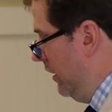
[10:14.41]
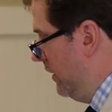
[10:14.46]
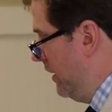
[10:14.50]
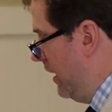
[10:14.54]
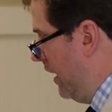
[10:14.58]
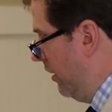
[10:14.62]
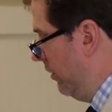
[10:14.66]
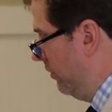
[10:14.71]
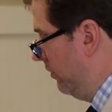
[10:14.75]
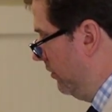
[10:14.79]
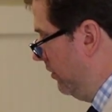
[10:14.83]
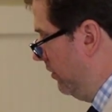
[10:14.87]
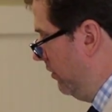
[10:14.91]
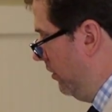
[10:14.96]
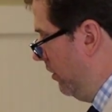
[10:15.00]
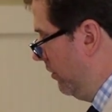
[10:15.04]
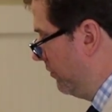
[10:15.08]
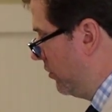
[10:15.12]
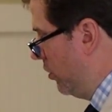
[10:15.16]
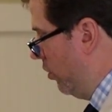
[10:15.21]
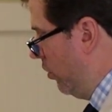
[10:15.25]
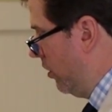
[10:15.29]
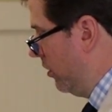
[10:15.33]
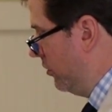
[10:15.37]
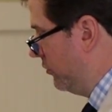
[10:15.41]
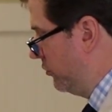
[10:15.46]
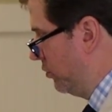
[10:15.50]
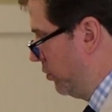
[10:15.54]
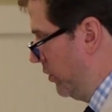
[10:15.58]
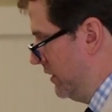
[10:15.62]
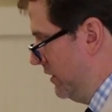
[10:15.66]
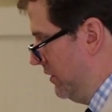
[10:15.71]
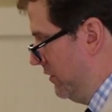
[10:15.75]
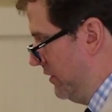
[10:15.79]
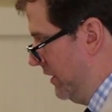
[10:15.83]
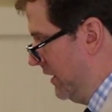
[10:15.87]
Now, of course,
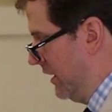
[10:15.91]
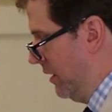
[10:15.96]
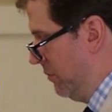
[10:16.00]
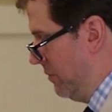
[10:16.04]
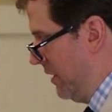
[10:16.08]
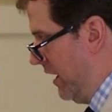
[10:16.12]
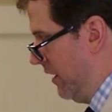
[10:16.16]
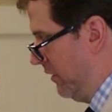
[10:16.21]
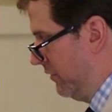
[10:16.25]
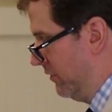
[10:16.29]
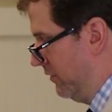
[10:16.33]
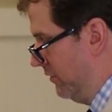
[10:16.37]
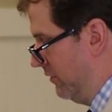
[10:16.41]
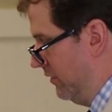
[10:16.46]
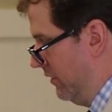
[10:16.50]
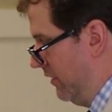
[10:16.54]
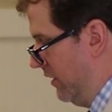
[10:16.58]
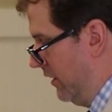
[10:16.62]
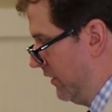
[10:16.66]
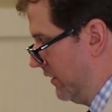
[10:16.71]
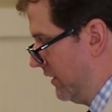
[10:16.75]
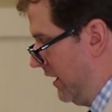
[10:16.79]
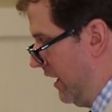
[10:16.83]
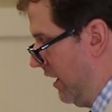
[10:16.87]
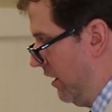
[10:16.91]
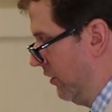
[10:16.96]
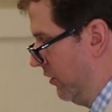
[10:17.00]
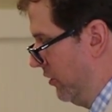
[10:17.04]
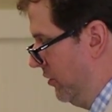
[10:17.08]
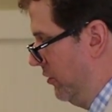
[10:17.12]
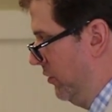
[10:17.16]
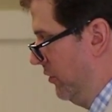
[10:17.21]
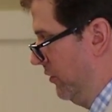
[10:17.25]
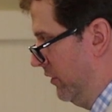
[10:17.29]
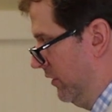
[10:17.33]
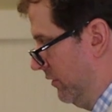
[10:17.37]
when you think about
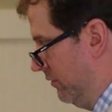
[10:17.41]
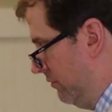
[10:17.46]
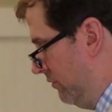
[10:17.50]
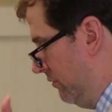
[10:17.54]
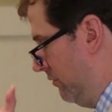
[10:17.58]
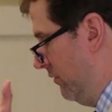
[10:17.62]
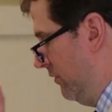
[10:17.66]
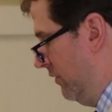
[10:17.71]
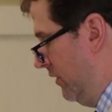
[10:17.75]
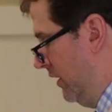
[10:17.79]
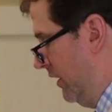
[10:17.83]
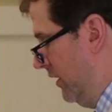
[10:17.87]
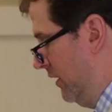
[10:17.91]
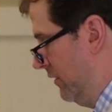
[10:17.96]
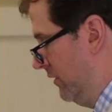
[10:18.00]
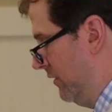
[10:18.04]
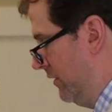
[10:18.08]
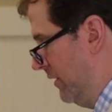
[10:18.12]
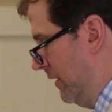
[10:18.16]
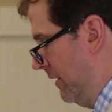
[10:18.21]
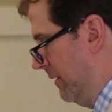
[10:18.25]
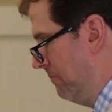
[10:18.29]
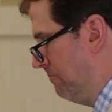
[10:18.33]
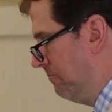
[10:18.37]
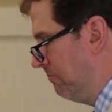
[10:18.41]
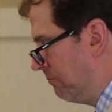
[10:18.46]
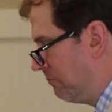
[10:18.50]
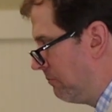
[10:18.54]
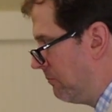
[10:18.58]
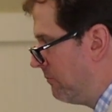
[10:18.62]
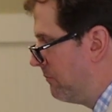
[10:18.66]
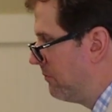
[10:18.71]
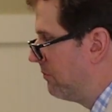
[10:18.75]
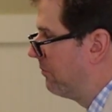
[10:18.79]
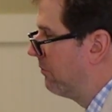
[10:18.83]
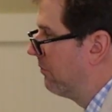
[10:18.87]
Calhoun, and
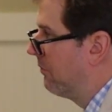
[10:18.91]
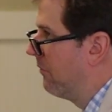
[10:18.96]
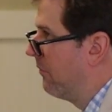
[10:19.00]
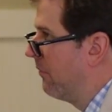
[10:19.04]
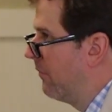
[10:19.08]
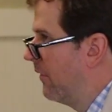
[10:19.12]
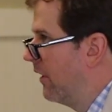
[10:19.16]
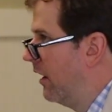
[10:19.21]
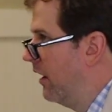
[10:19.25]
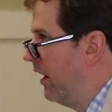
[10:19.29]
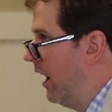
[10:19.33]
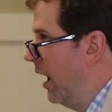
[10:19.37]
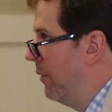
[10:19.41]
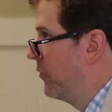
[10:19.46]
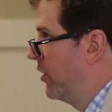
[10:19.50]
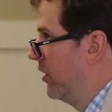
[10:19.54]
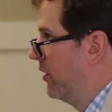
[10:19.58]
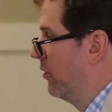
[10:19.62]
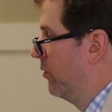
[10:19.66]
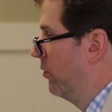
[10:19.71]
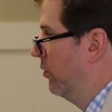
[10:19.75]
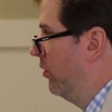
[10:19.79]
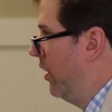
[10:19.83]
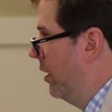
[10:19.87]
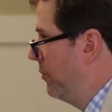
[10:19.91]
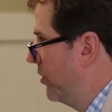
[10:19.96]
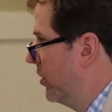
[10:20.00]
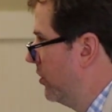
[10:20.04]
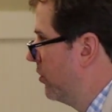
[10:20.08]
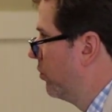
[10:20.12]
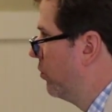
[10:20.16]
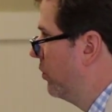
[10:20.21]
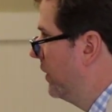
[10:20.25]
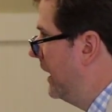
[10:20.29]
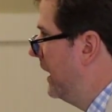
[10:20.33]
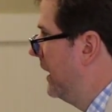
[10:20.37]
I'm going
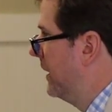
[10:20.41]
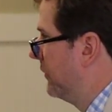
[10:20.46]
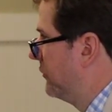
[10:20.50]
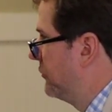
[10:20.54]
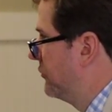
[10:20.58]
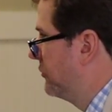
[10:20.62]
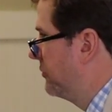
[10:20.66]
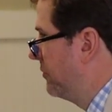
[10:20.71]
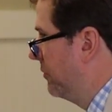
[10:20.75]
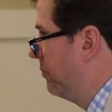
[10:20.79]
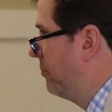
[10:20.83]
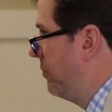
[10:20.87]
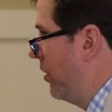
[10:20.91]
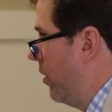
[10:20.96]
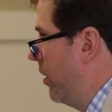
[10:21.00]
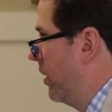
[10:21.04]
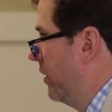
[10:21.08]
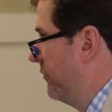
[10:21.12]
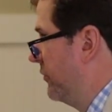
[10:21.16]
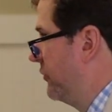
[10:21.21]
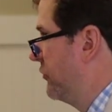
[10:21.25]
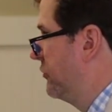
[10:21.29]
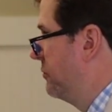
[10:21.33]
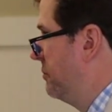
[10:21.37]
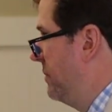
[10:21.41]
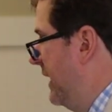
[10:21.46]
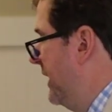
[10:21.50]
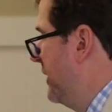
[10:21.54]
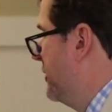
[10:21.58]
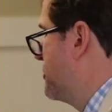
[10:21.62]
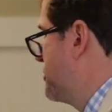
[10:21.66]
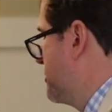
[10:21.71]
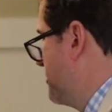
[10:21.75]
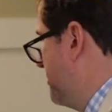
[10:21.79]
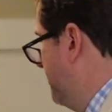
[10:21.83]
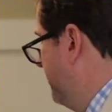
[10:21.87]
to read part of a
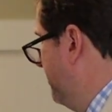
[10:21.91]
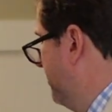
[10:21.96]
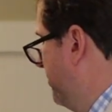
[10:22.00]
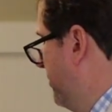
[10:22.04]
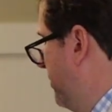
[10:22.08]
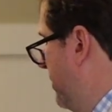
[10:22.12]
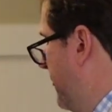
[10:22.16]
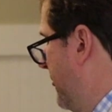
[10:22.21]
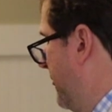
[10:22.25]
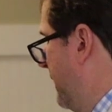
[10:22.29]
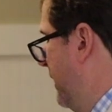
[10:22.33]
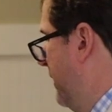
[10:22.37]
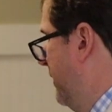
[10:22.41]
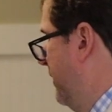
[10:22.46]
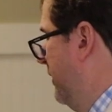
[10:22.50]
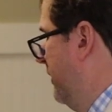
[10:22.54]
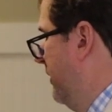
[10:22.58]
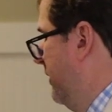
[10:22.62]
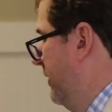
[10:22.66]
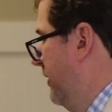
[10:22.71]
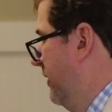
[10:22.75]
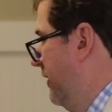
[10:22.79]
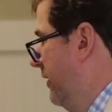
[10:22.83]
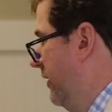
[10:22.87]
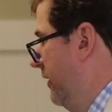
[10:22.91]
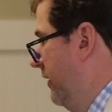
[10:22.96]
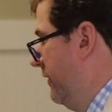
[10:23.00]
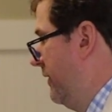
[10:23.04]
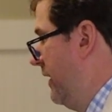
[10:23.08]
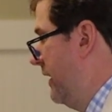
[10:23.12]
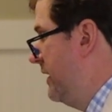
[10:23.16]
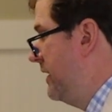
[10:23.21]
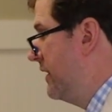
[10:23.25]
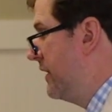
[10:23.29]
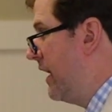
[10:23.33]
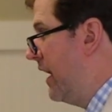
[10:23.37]
speech
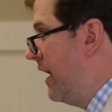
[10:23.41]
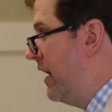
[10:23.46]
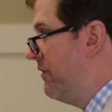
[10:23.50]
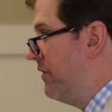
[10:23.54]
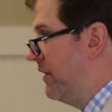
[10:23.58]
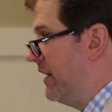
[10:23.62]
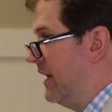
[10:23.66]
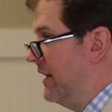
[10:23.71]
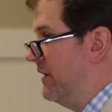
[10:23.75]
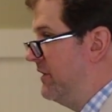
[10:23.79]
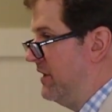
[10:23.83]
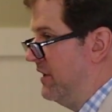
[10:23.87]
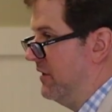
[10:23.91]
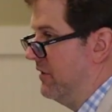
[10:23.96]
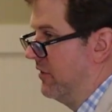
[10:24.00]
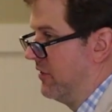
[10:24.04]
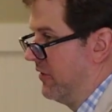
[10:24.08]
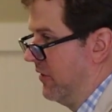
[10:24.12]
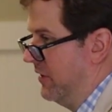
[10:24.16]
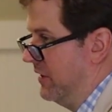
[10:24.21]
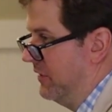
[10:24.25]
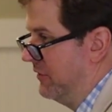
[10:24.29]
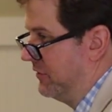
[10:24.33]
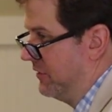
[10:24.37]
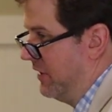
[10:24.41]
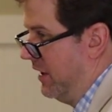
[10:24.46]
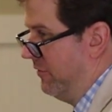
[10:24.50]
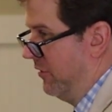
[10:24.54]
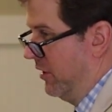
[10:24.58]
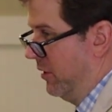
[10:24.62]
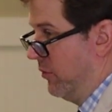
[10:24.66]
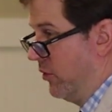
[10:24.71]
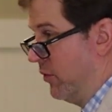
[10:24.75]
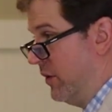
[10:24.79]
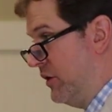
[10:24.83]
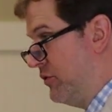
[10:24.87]
that he gave in
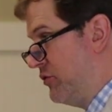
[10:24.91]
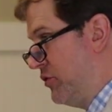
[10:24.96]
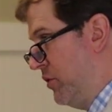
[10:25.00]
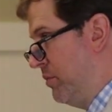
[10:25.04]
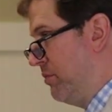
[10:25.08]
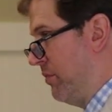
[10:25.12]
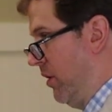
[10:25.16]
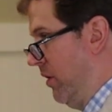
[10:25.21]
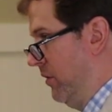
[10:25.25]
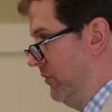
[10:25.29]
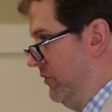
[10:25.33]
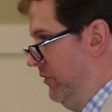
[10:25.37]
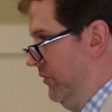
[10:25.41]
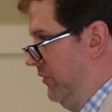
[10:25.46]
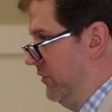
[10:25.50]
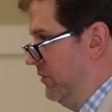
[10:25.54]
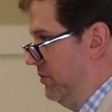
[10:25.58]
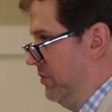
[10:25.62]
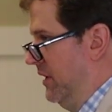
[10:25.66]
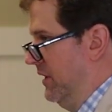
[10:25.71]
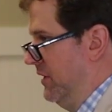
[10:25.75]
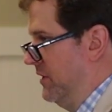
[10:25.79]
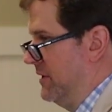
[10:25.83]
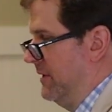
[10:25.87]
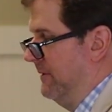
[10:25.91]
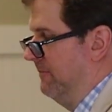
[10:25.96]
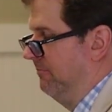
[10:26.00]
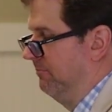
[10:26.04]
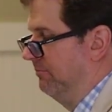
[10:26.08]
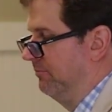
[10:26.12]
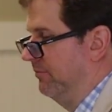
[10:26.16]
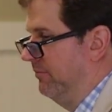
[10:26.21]
1837. I'm going to read two parts of the speech.